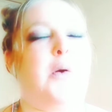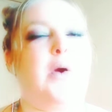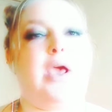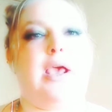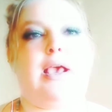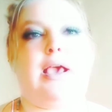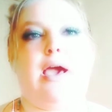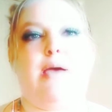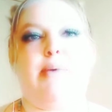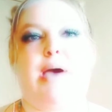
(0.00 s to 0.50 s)

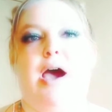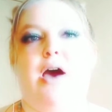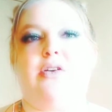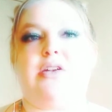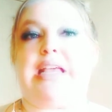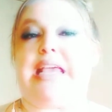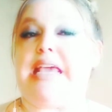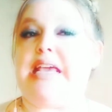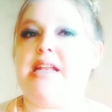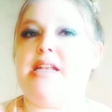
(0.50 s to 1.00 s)
knowing
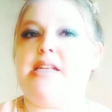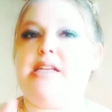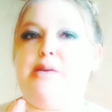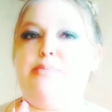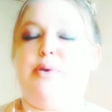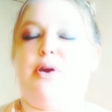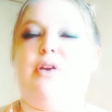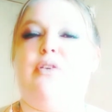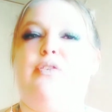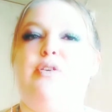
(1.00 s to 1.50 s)
about
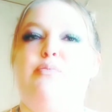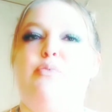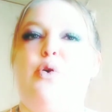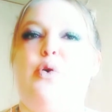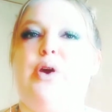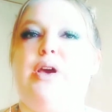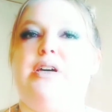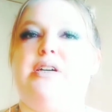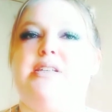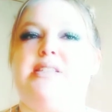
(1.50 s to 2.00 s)
indie perfume
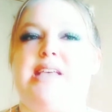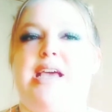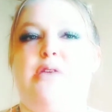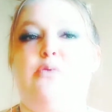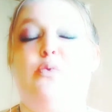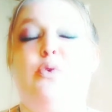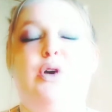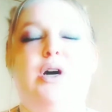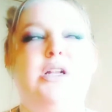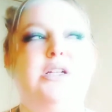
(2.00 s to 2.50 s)
oils
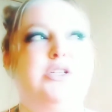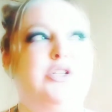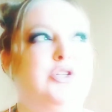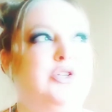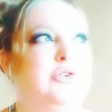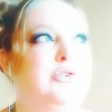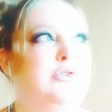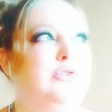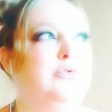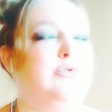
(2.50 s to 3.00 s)
and want
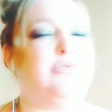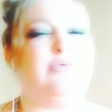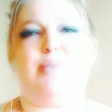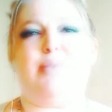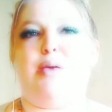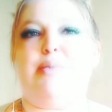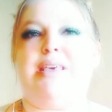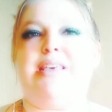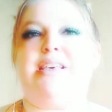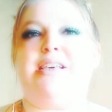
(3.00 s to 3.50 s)
to
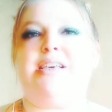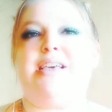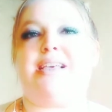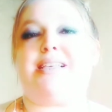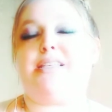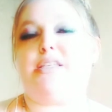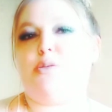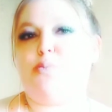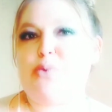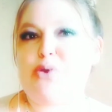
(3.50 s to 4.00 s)
maybe
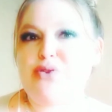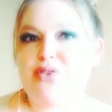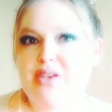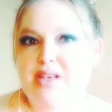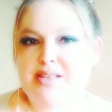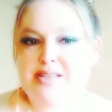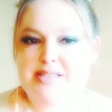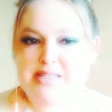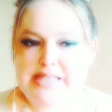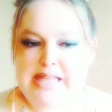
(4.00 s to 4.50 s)

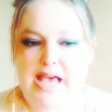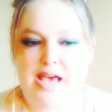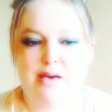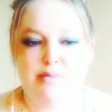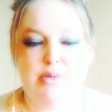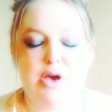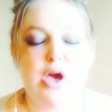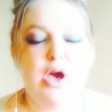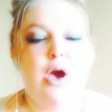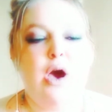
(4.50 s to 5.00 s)
experience
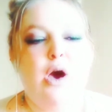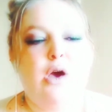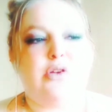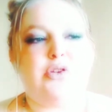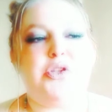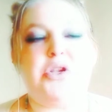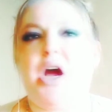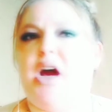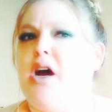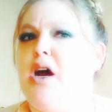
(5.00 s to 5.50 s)
them,
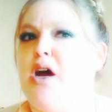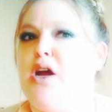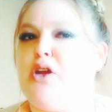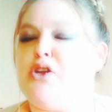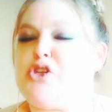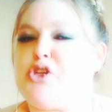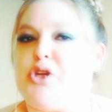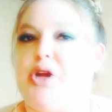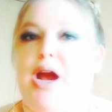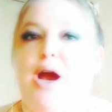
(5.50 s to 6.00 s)

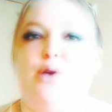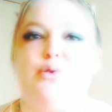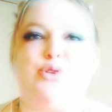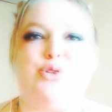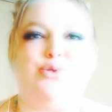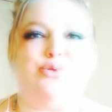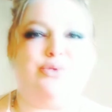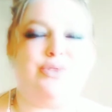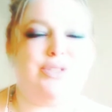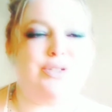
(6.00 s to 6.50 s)
not sure how
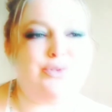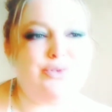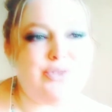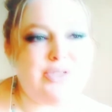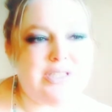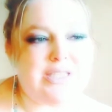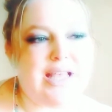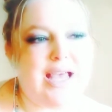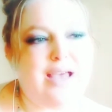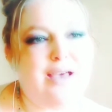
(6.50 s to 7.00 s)
to
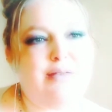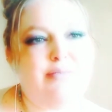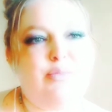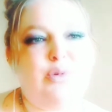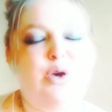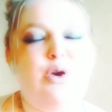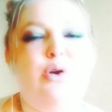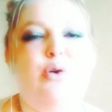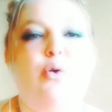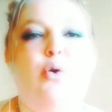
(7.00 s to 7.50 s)
use
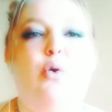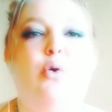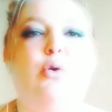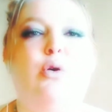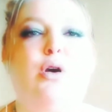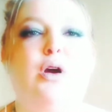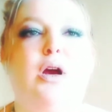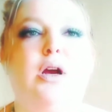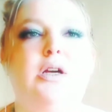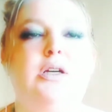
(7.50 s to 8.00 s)
them,
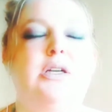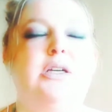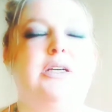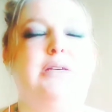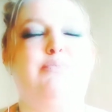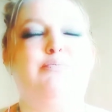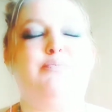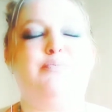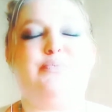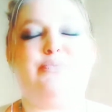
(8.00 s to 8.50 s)

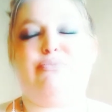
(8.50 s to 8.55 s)
or